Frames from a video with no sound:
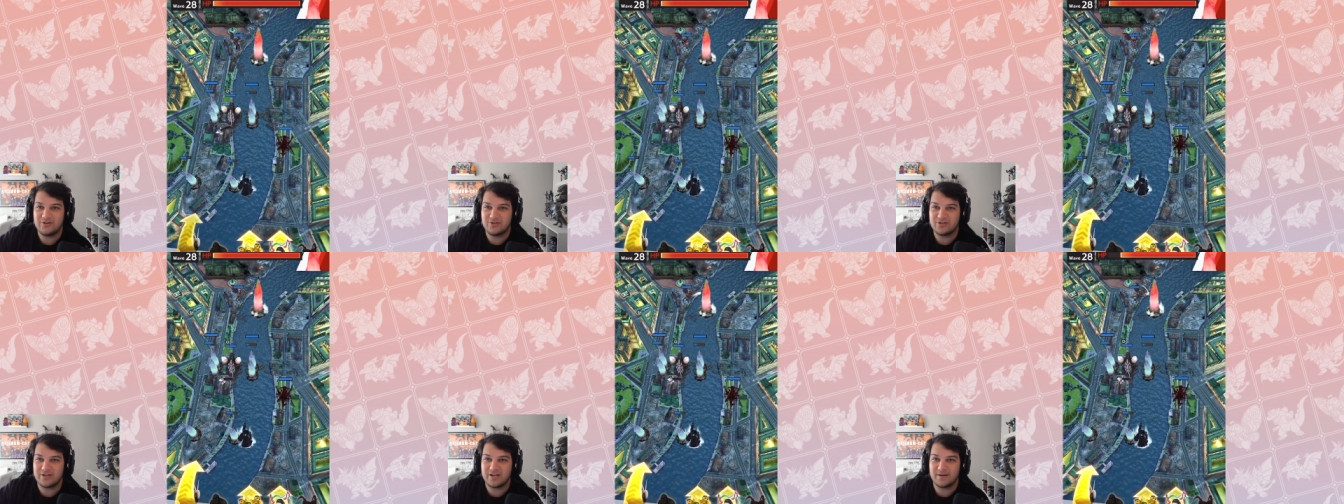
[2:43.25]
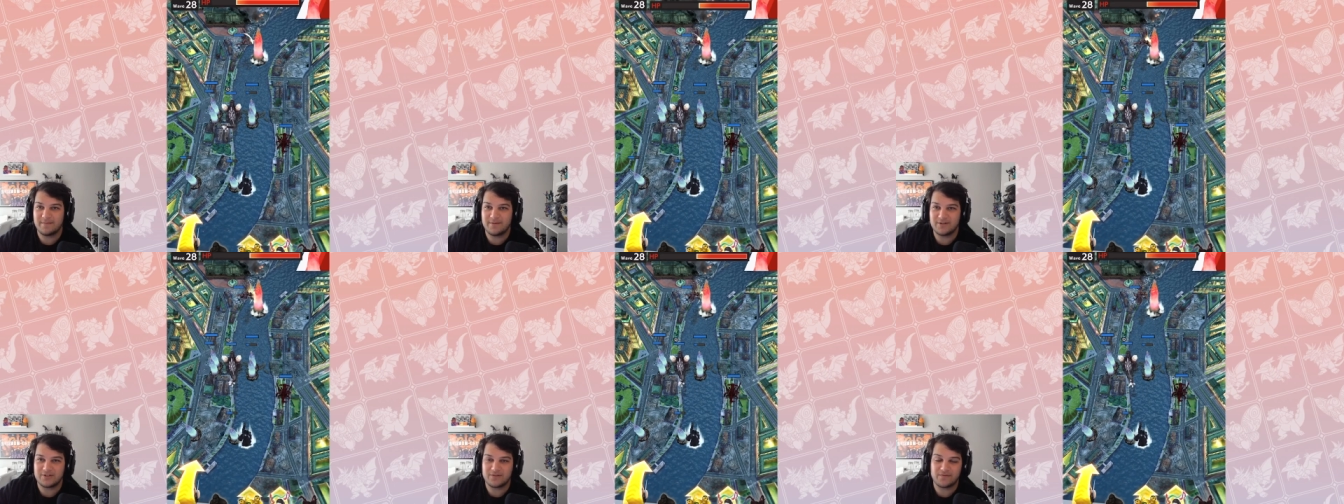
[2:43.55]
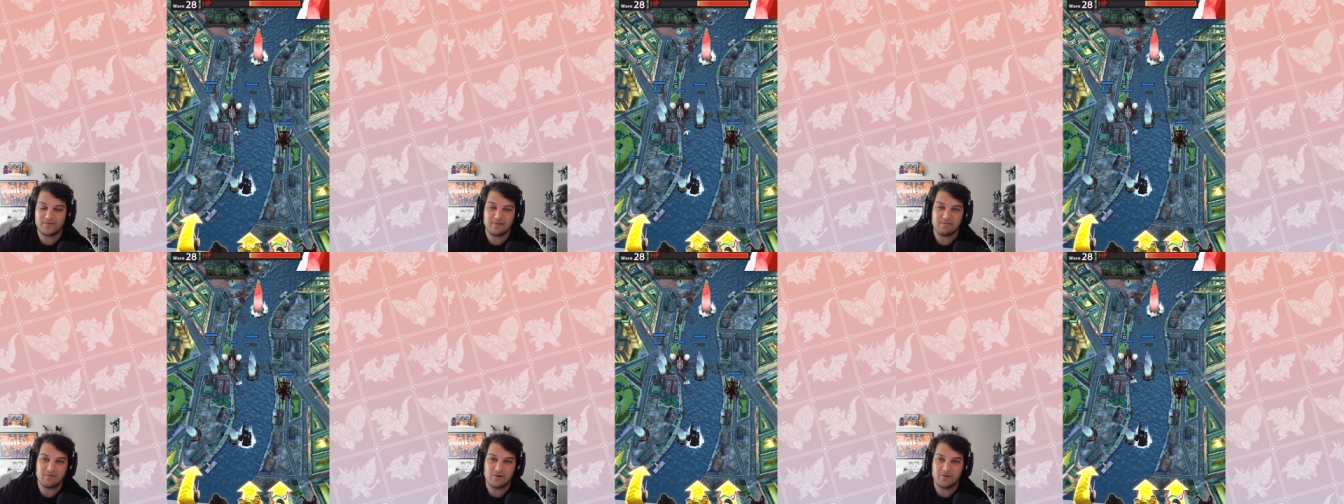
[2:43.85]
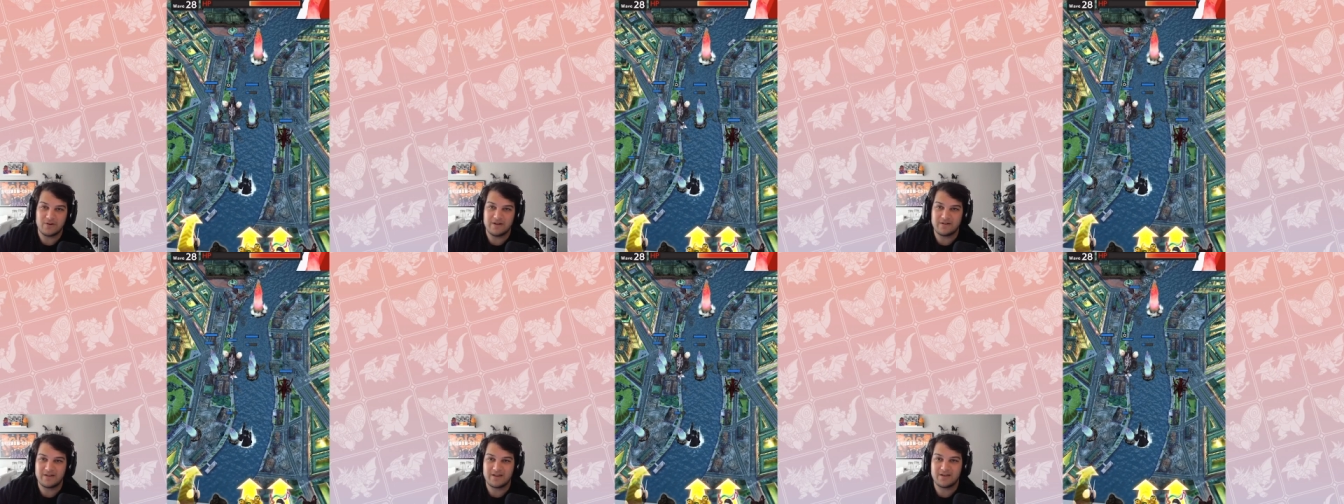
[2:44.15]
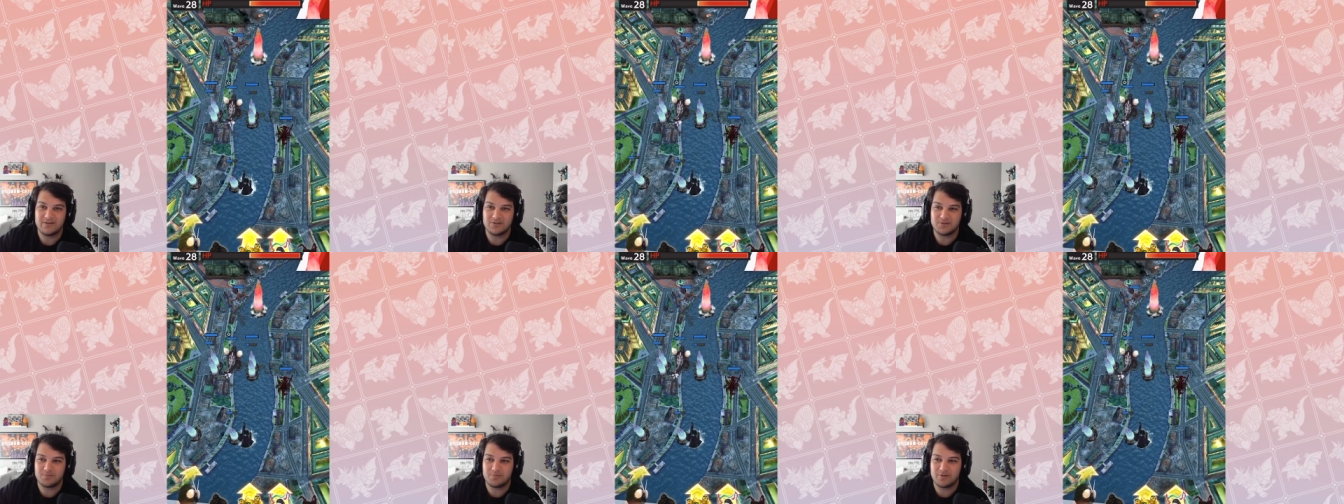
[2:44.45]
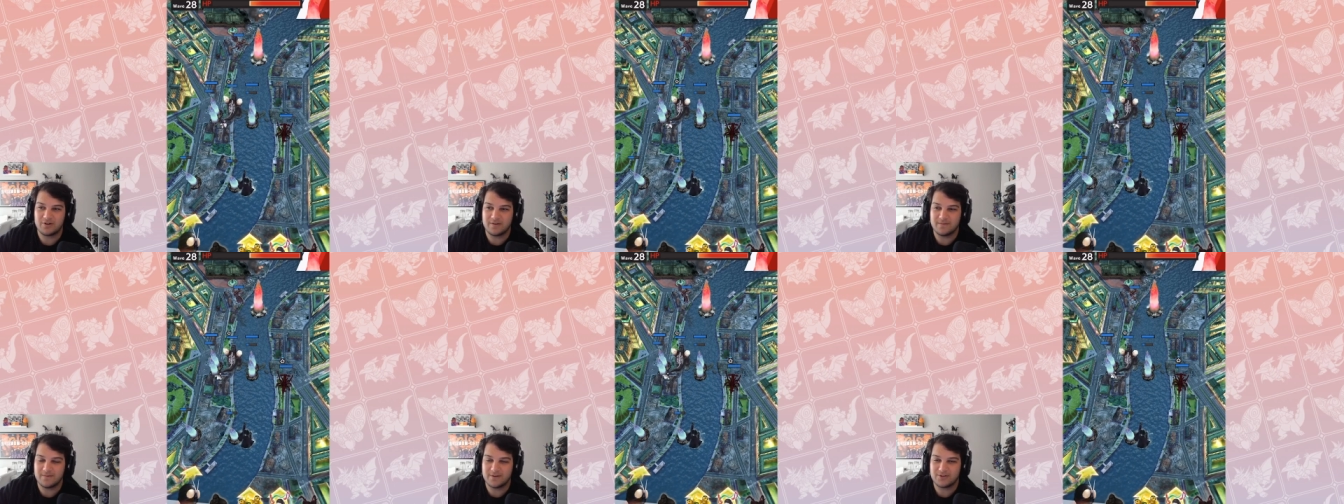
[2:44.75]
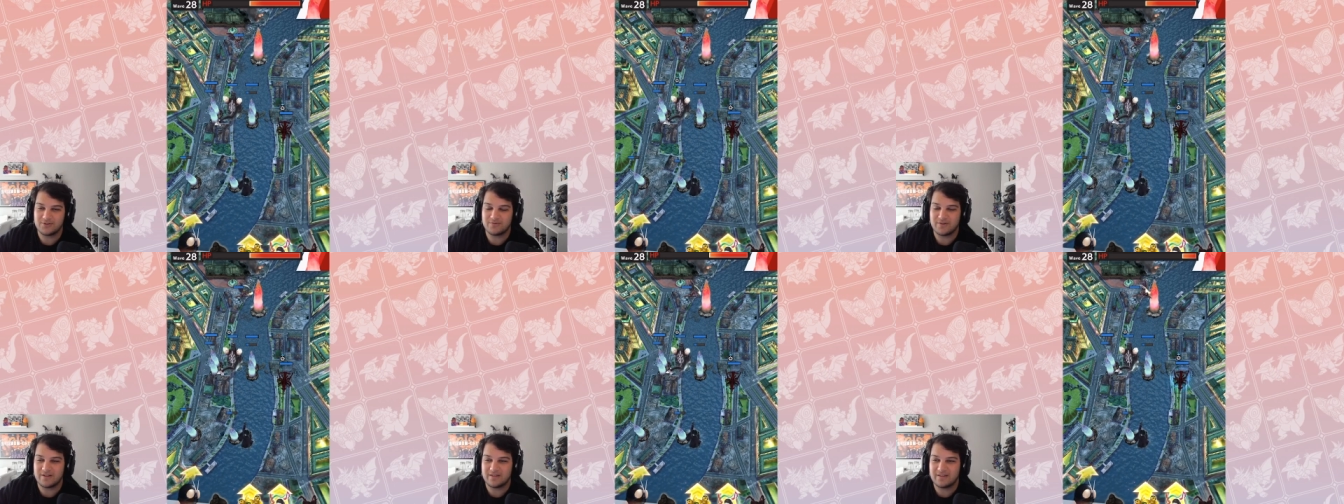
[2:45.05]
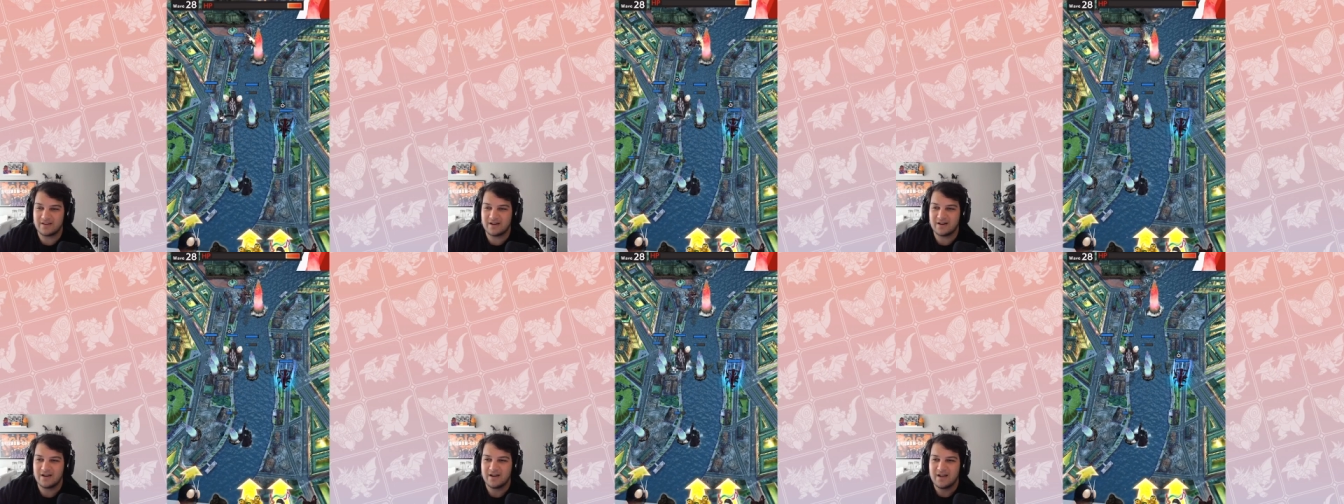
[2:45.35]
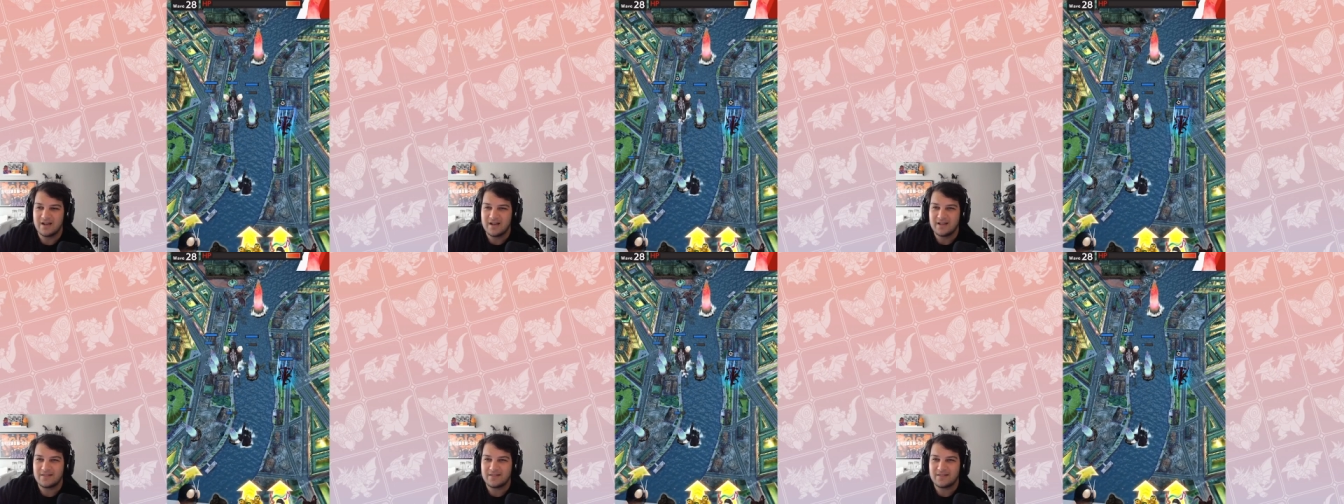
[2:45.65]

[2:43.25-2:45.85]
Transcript: You just get a bunch of free Rodan kills pretty much right there.